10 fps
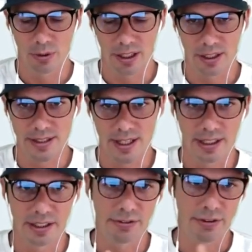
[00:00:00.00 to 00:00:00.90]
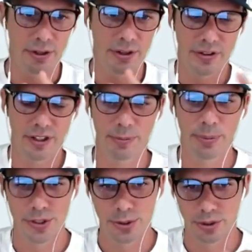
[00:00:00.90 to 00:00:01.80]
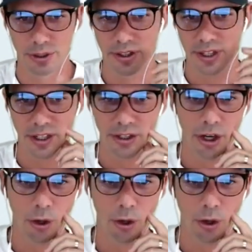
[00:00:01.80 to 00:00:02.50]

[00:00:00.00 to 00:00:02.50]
we're not going to take it any further than this, but you could then,